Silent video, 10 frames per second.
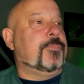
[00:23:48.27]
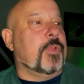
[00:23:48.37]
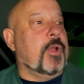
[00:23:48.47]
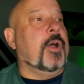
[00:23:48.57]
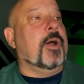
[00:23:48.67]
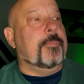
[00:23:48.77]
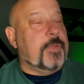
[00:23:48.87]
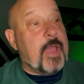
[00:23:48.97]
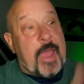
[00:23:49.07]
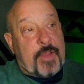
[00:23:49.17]

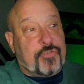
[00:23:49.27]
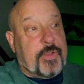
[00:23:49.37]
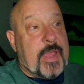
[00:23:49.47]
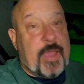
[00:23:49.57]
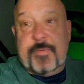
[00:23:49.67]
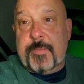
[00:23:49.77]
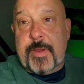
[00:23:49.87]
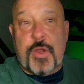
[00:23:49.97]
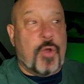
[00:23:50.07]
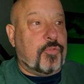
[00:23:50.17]
Actually, I have it in my
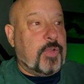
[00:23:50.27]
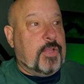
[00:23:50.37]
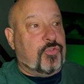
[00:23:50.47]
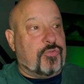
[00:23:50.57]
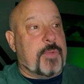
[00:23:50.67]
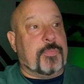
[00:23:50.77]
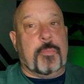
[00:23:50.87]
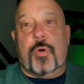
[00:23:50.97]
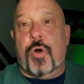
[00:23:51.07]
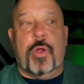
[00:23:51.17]
notes. He stripped the
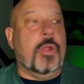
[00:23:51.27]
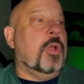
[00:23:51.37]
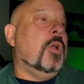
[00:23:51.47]
ball.